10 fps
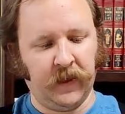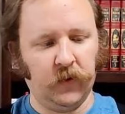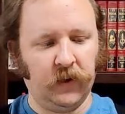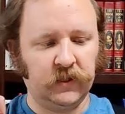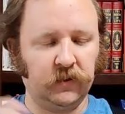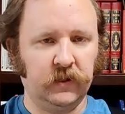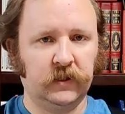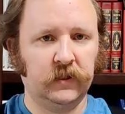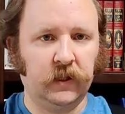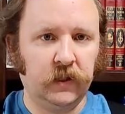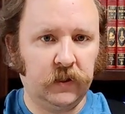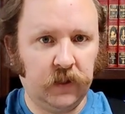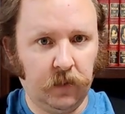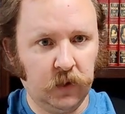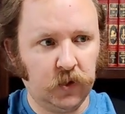Anyway, so this is a
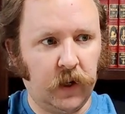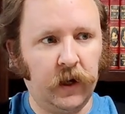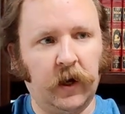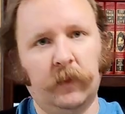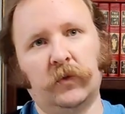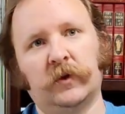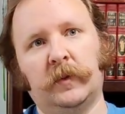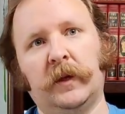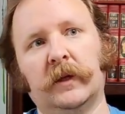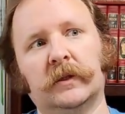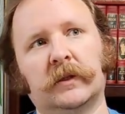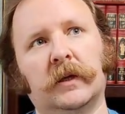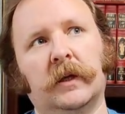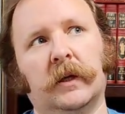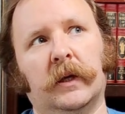double dry hopped, which means
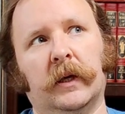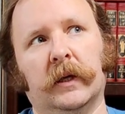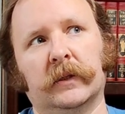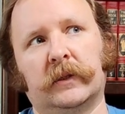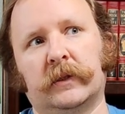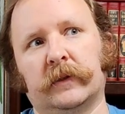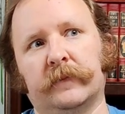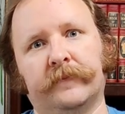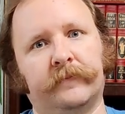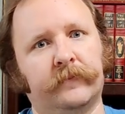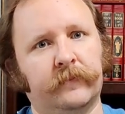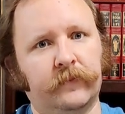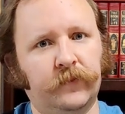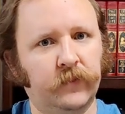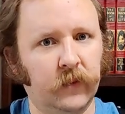it's
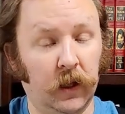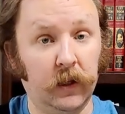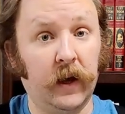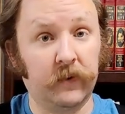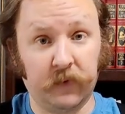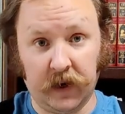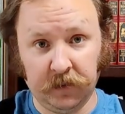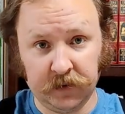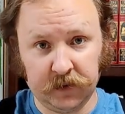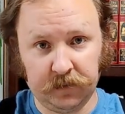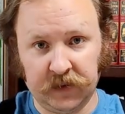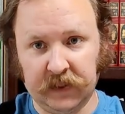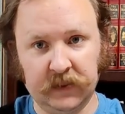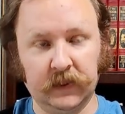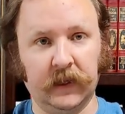a lot of hops,
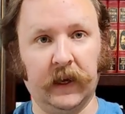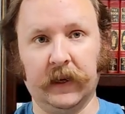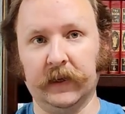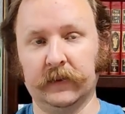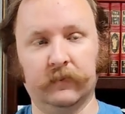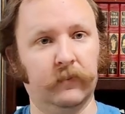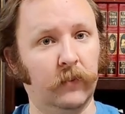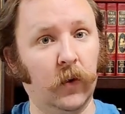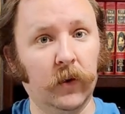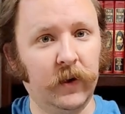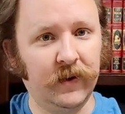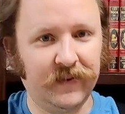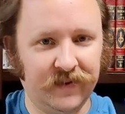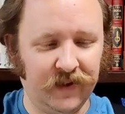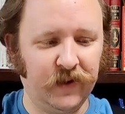as in they added more
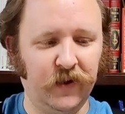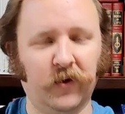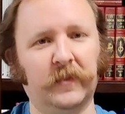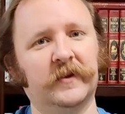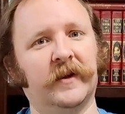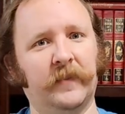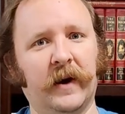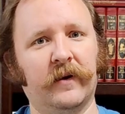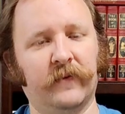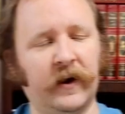than the normal amount